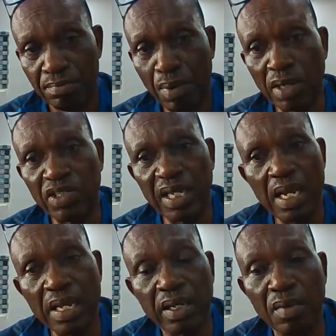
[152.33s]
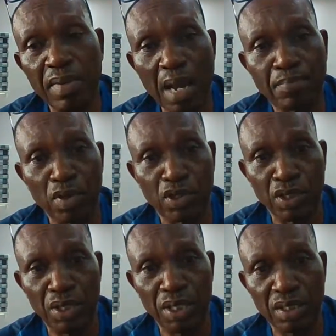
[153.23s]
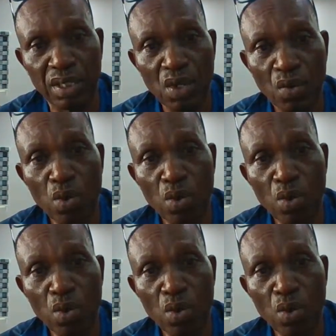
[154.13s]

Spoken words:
But still in criminal proceeding,